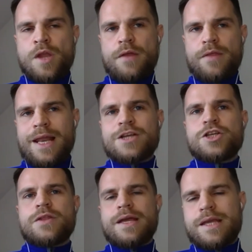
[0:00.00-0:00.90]
And then as
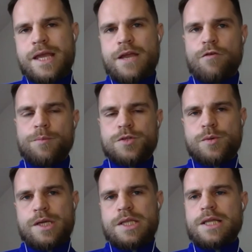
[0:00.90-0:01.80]
you then gear up to
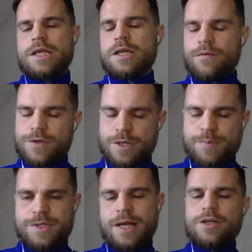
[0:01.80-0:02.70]
it, then you can obviously
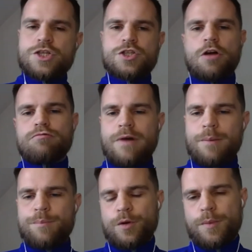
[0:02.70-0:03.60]
potentially start
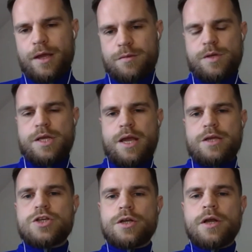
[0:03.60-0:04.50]
ramping up that
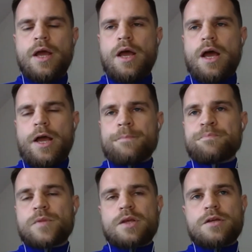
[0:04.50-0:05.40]
communication.
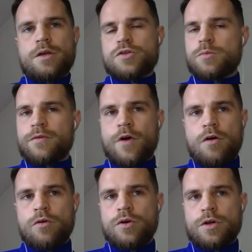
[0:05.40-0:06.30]
Some of
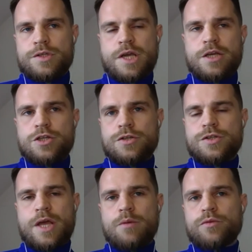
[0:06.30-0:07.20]
our
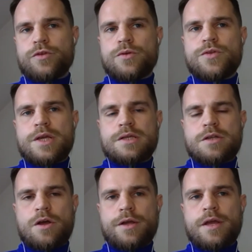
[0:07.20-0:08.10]
organizations, they will do things
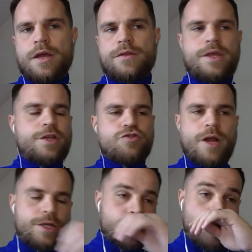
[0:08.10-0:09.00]
like the
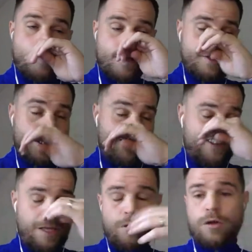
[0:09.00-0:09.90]
intranet is coming, they'll
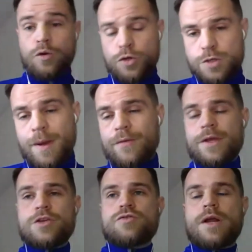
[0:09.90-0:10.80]
launch about the
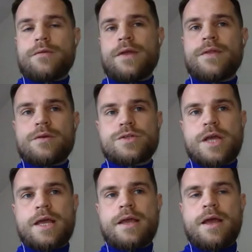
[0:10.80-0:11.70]
intranet, then they'll
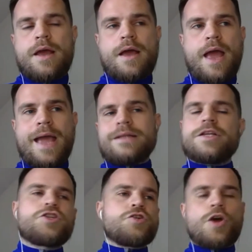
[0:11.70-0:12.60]
say, hey,
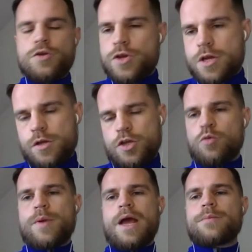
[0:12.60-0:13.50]
did you know you'll
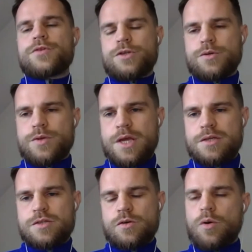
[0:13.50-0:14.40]
be able to do
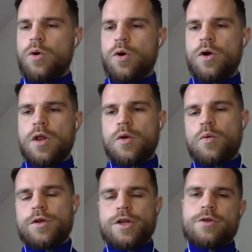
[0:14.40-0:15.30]
this, or
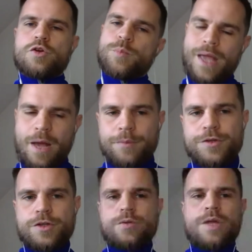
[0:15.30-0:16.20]
you'll be able
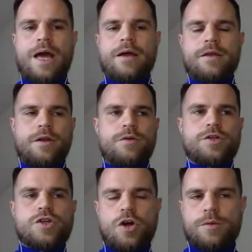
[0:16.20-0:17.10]
to do that, your
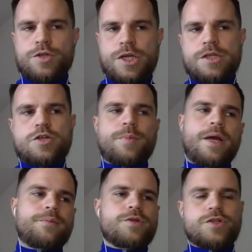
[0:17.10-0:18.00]
timesheets, you'll be
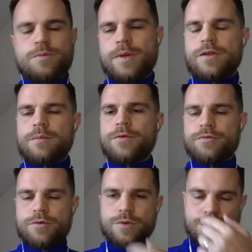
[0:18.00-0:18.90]
able to submit them
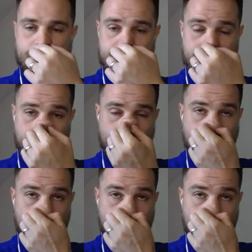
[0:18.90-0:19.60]
through the system.